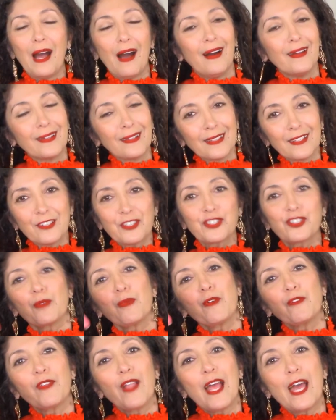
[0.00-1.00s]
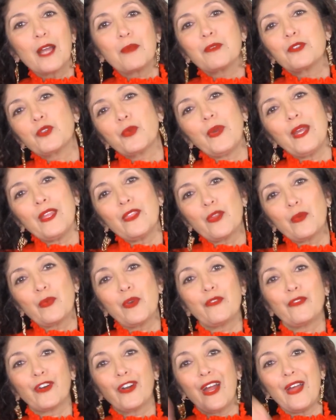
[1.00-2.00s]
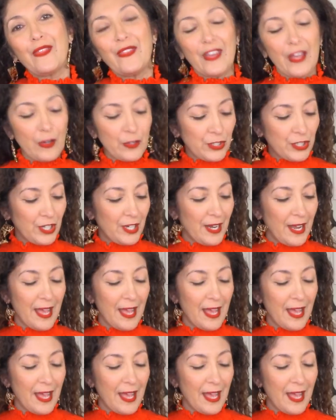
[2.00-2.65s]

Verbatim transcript: on a little strip of land between the river and the ocean.